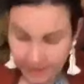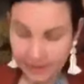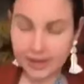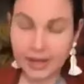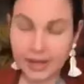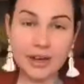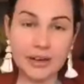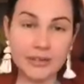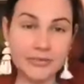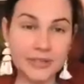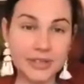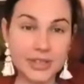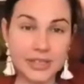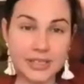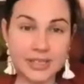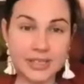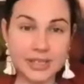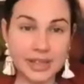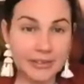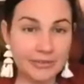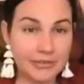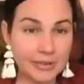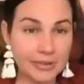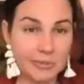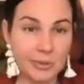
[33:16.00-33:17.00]
covers
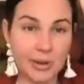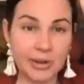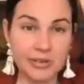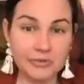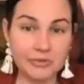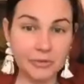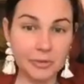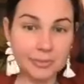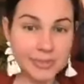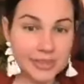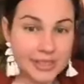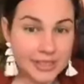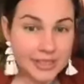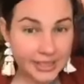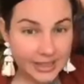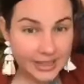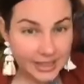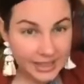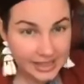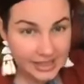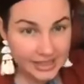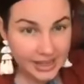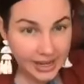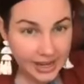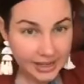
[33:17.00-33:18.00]
everyone from teeny
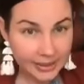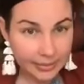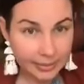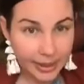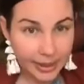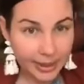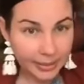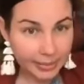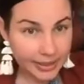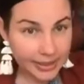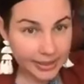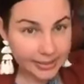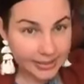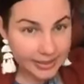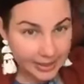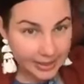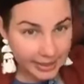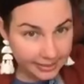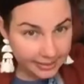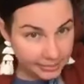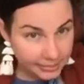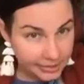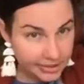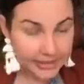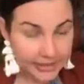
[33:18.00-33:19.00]
tiny babies
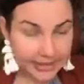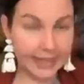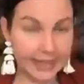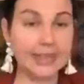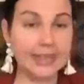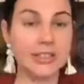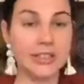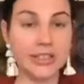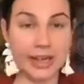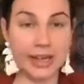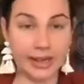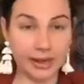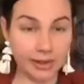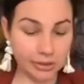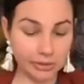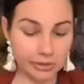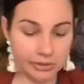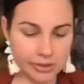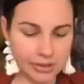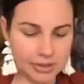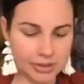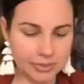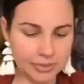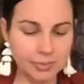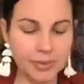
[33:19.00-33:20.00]
up to large
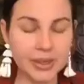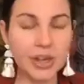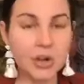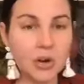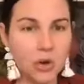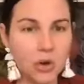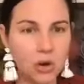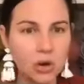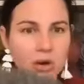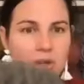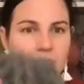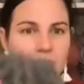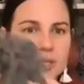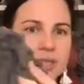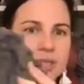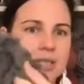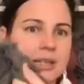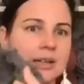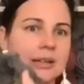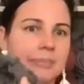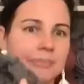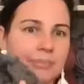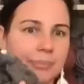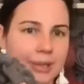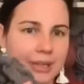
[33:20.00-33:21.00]
adults, because
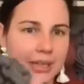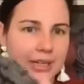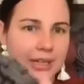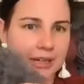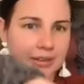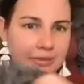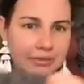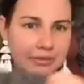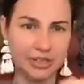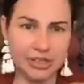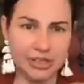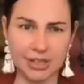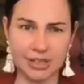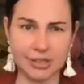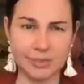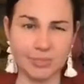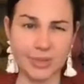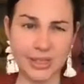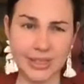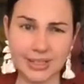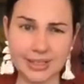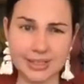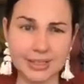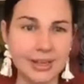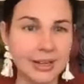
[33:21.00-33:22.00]
plenty of
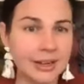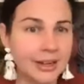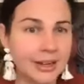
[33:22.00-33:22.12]
adjustments.